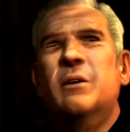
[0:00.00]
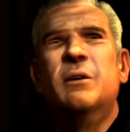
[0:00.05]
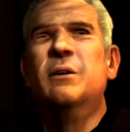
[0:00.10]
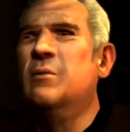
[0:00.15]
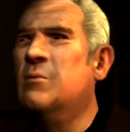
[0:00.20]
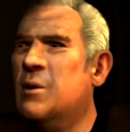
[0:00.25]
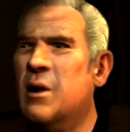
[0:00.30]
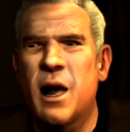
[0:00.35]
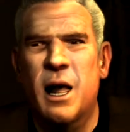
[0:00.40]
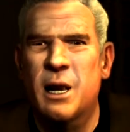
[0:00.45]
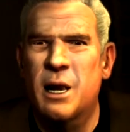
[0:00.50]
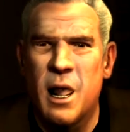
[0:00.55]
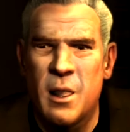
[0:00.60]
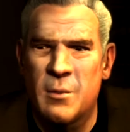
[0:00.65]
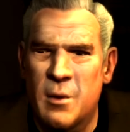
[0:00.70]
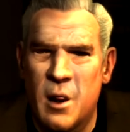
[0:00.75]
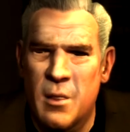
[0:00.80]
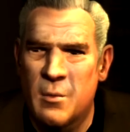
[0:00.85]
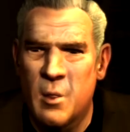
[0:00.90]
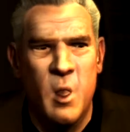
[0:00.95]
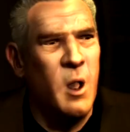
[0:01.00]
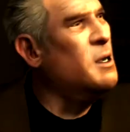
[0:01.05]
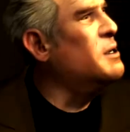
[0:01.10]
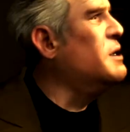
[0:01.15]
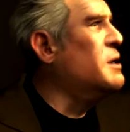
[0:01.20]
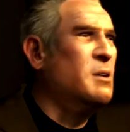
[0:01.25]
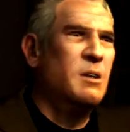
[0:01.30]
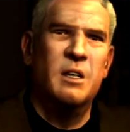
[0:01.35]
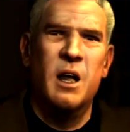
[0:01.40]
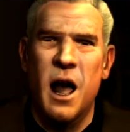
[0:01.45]
We got a couple of boys
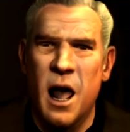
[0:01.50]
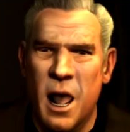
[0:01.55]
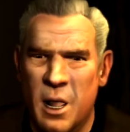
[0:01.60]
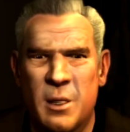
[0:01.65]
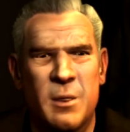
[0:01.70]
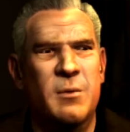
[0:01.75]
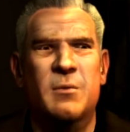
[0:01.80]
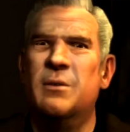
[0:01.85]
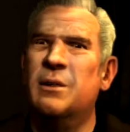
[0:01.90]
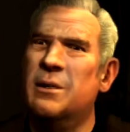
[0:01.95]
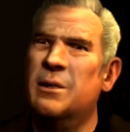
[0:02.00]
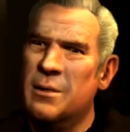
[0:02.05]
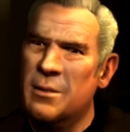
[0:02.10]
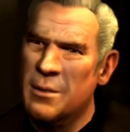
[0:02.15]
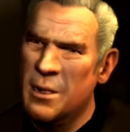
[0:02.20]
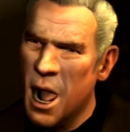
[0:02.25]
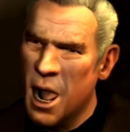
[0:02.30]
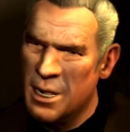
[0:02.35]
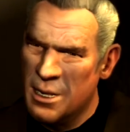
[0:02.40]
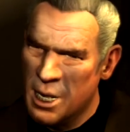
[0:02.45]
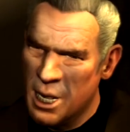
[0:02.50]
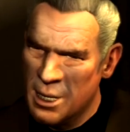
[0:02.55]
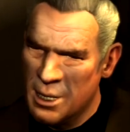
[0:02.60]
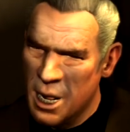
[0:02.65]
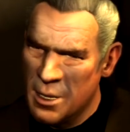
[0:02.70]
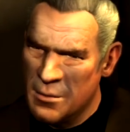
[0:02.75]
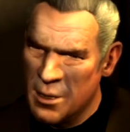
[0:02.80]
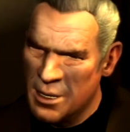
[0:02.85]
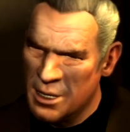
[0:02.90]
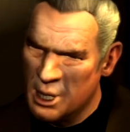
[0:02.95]
in jail. I think they
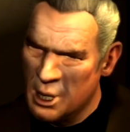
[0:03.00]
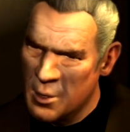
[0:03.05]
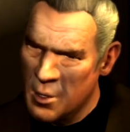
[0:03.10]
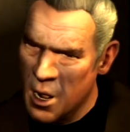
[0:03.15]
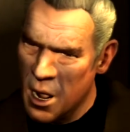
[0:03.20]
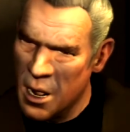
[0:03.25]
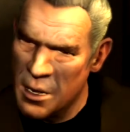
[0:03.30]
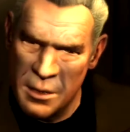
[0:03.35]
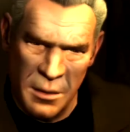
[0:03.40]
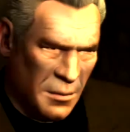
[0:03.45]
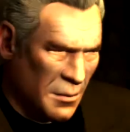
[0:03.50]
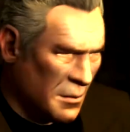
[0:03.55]
might squeal.